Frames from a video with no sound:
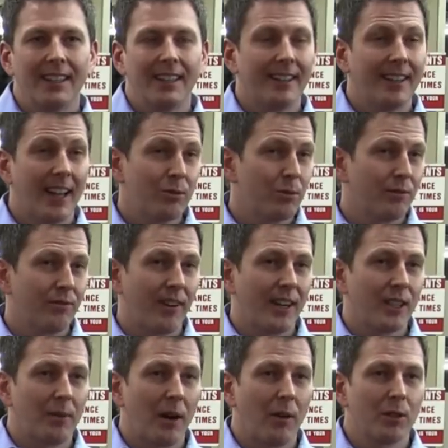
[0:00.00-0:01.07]
And that's what
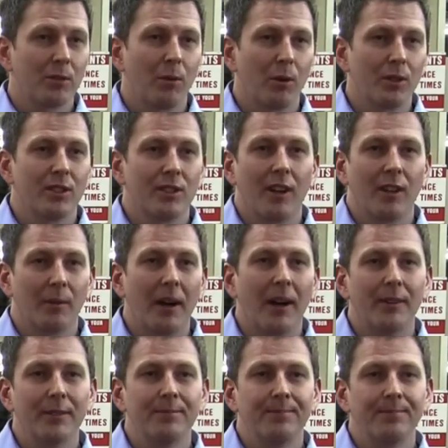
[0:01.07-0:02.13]
Fox Powersports is all
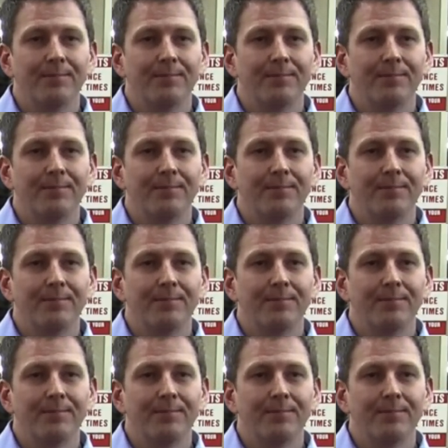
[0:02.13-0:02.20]
about.